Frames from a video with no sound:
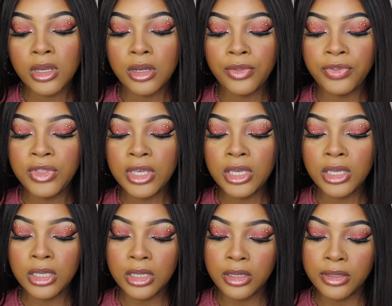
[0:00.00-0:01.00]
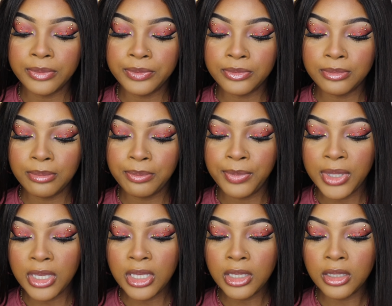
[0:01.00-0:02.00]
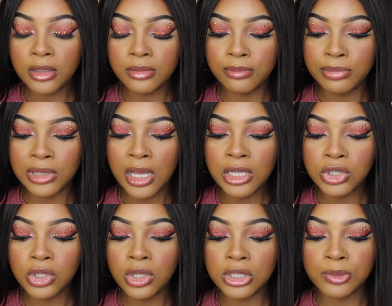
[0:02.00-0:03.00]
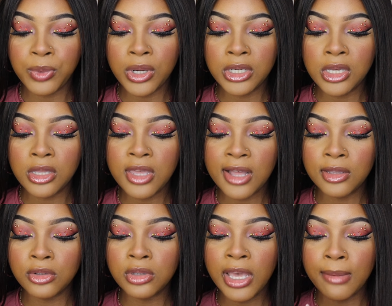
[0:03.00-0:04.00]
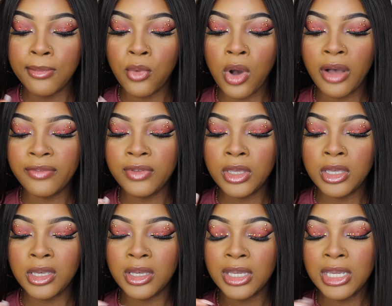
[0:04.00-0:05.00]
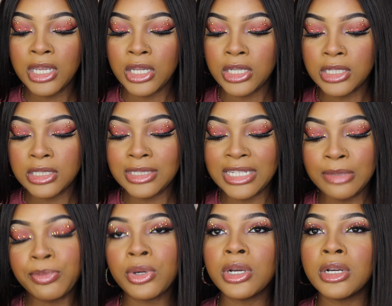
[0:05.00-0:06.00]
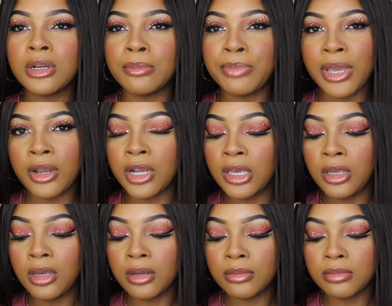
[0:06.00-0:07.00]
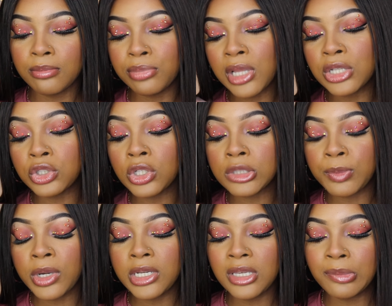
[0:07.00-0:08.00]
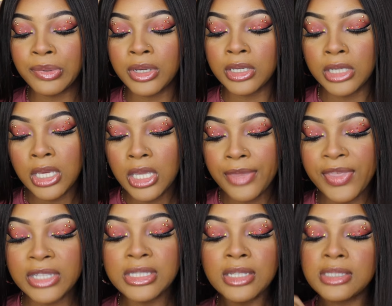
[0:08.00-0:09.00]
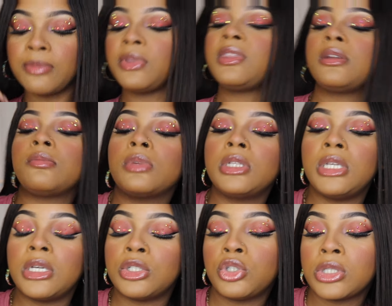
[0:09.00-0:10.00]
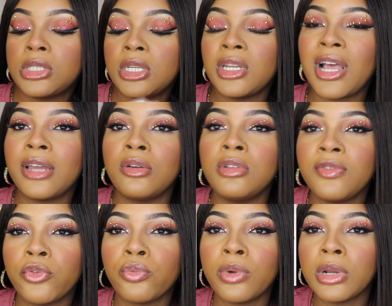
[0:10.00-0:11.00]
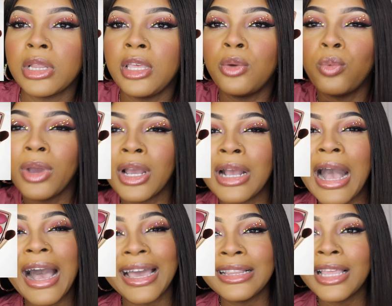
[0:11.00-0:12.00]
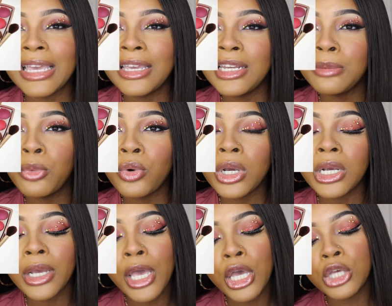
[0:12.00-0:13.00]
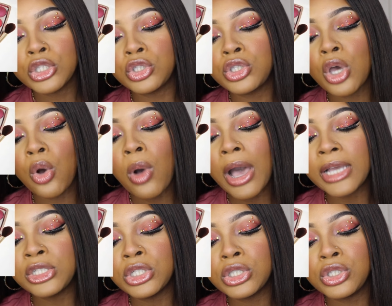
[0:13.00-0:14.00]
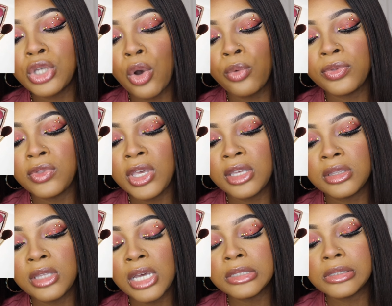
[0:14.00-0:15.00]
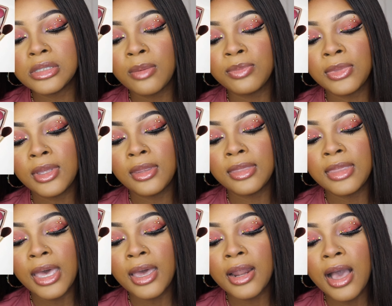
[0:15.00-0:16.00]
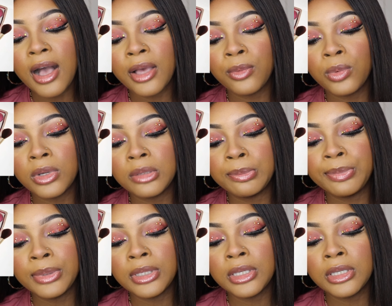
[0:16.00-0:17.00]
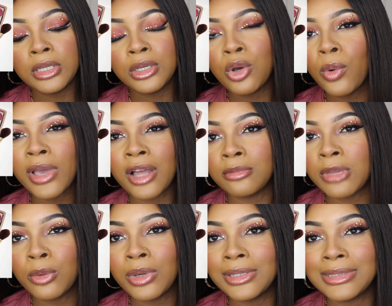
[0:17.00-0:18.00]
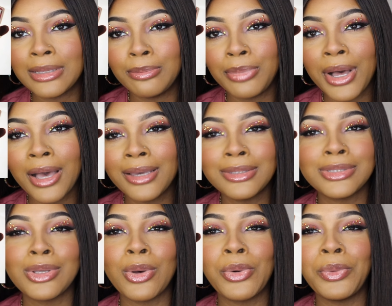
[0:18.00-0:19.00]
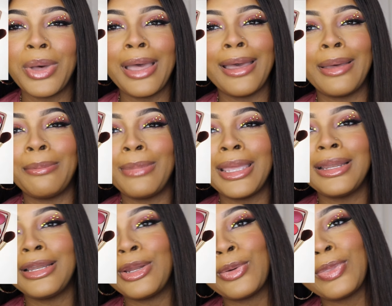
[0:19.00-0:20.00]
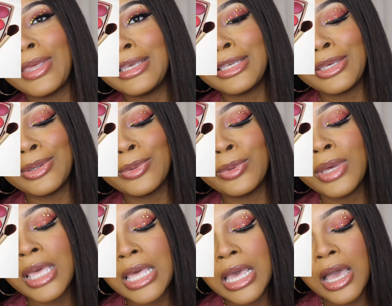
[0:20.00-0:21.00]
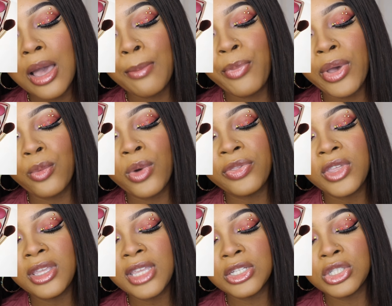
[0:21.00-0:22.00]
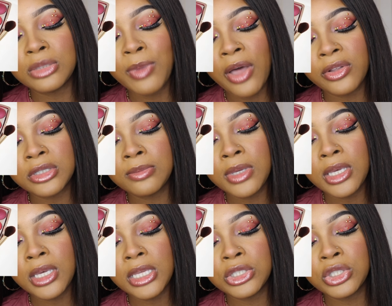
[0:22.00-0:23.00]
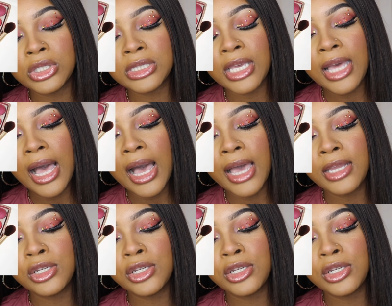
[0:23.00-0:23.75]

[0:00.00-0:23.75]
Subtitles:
The pink blush looks pretty. That little like mauve-y deeper berry blush looks pretty, but that's not something that I'm really interested in. I don't even really wear highlight anymore, so I just don't think that's something that I would be going out of my way to buy. So no thank you. But one thing that just bothers me is just like, I